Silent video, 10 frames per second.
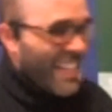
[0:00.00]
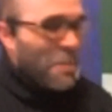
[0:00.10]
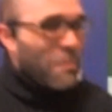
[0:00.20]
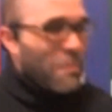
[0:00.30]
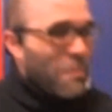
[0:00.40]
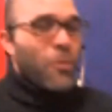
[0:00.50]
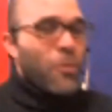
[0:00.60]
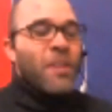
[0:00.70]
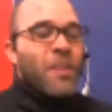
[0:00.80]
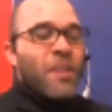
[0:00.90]
But you
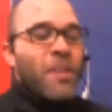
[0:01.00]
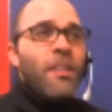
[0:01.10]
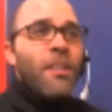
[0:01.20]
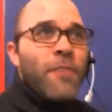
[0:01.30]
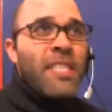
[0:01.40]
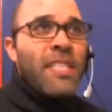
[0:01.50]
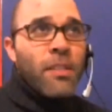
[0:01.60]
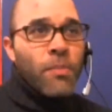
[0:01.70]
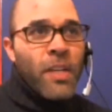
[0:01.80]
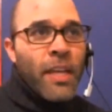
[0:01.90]
could
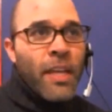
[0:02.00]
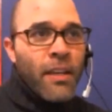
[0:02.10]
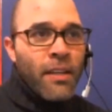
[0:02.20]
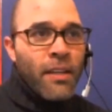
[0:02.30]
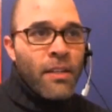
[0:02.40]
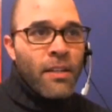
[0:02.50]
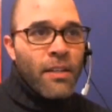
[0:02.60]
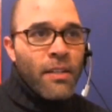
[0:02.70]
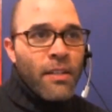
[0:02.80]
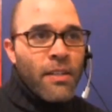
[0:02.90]
feasibly,
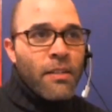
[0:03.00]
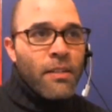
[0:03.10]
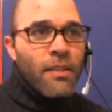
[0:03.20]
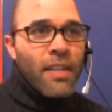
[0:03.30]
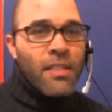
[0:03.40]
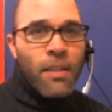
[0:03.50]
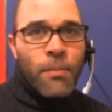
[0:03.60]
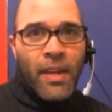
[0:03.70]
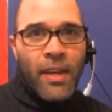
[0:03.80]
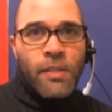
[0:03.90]
as I'm
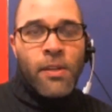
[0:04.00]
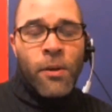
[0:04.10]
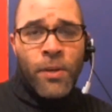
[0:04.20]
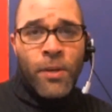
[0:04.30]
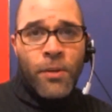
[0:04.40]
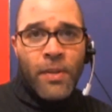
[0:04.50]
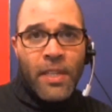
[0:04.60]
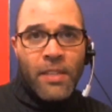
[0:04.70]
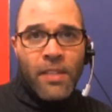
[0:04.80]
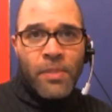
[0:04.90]
getting to know you in
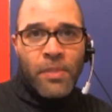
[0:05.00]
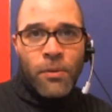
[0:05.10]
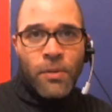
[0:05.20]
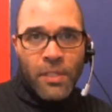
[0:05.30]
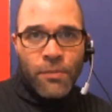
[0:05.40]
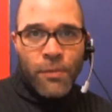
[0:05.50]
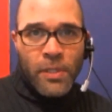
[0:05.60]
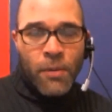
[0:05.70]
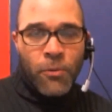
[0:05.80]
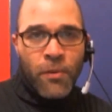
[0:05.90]
this episode, this first
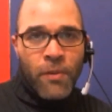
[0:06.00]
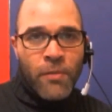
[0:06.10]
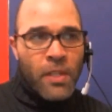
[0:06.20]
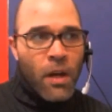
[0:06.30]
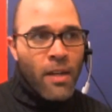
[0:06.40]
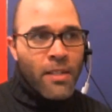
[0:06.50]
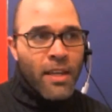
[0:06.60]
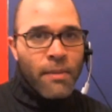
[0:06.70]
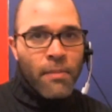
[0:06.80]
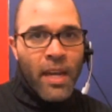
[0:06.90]
time we've ever talked,
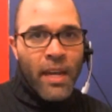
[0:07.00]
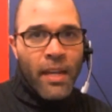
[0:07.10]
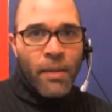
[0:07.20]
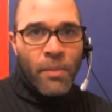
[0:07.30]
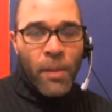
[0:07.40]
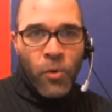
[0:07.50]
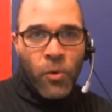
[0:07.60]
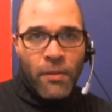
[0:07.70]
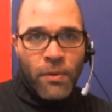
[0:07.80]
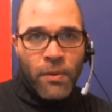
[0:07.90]
and I'm coming
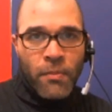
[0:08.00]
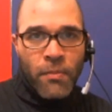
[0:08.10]
away from